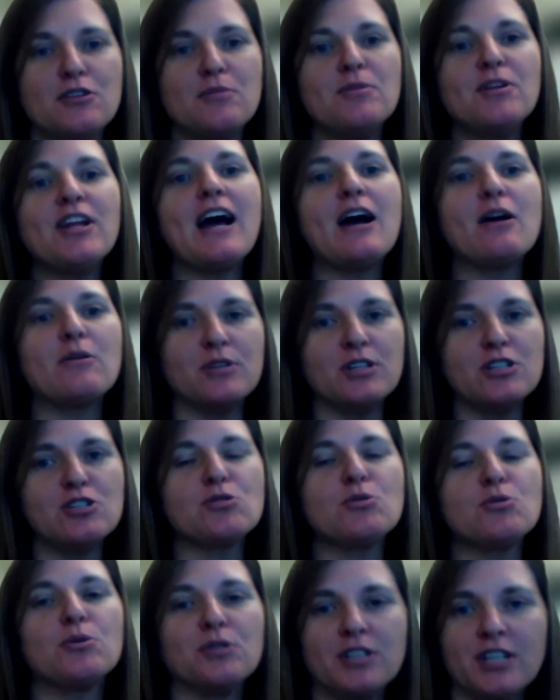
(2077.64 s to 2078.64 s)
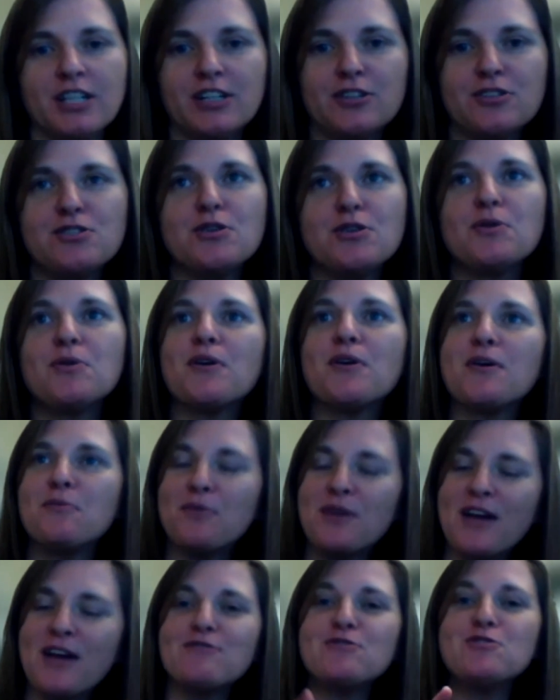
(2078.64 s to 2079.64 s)
Community outreach coordinator. So
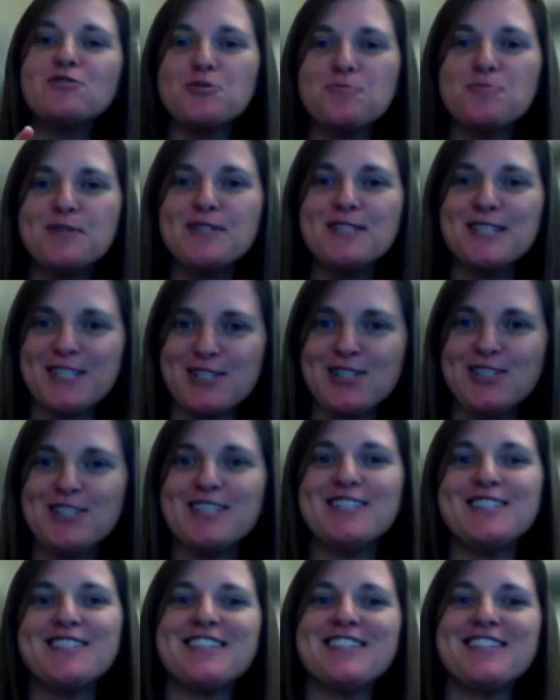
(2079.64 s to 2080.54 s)
we have two positions.